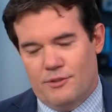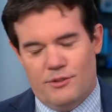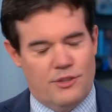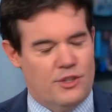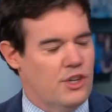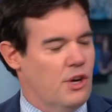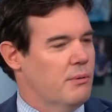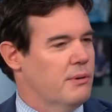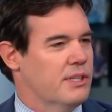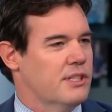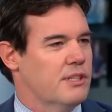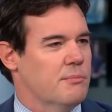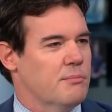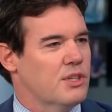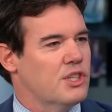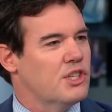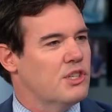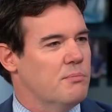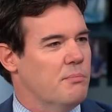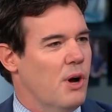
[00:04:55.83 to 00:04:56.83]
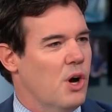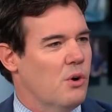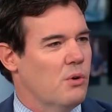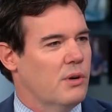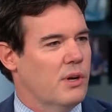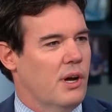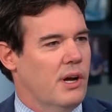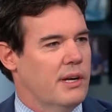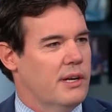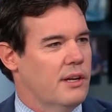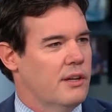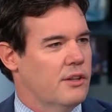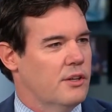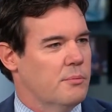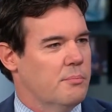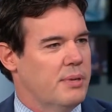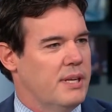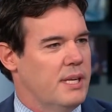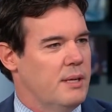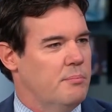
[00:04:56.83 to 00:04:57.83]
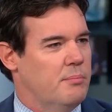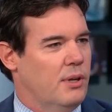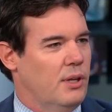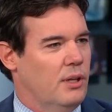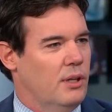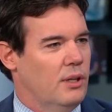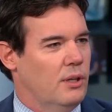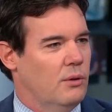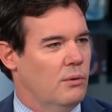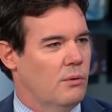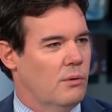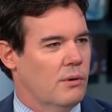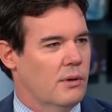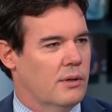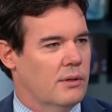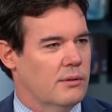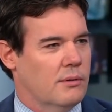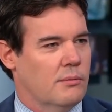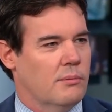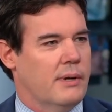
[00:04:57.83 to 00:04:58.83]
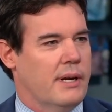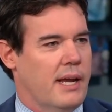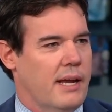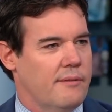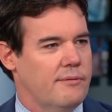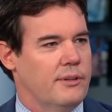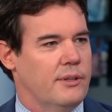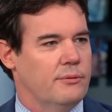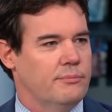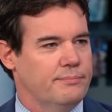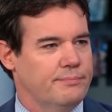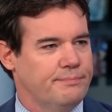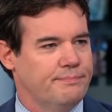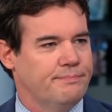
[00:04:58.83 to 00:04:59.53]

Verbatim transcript: showing some smoke on other people hmm. or, or, what have you.